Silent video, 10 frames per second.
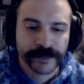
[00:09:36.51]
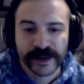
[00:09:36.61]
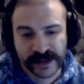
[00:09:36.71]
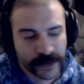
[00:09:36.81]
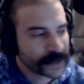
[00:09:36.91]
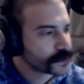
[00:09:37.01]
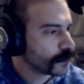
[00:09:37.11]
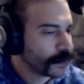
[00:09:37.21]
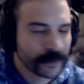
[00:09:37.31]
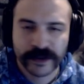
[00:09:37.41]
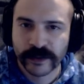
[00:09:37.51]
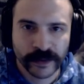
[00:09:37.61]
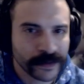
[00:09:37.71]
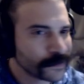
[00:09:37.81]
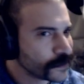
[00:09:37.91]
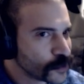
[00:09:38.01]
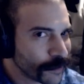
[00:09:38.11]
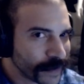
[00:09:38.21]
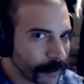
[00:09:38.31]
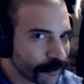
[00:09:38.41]
That's right. So since you
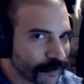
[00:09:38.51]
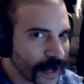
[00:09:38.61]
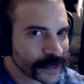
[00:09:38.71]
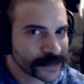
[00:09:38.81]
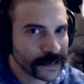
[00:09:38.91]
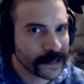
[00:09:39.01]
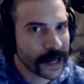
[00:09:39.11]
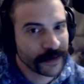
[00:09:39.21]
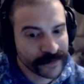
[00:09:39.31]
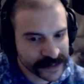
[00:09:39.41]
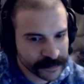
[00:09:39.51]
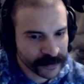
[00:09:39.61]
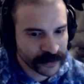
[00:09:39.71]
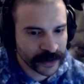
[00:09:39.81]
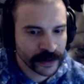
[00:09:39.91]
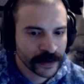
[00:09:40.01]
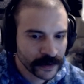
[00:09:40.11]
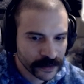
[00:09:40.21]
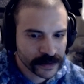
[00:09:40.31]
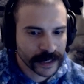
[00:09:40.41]
have camouflage and not invisibility,
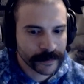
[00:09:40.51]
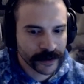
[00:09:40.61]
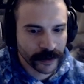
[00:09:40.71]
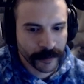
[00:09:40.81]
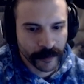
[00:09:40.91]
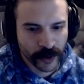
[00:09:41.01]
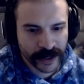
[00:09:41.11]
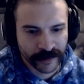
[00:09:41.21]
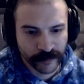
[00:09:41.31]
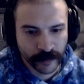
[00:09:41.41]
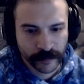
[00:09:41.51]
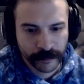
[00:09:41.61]
you got to be a little bit more careful.